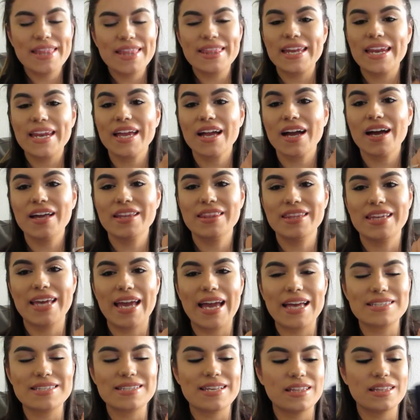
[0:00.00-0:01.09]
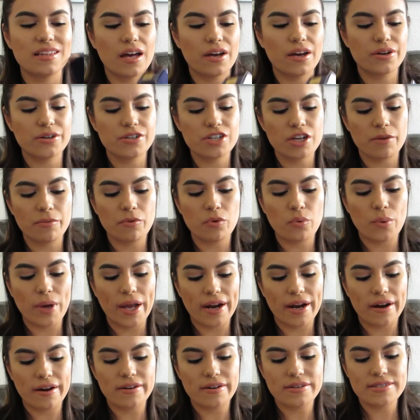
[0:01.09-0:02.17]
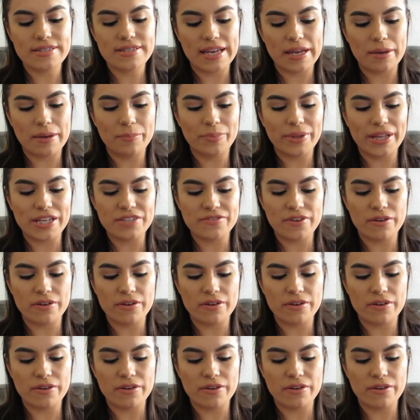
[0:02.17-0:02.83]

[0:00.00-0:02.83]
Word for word: then I got the Estee Lauder Double Wear Stay in Place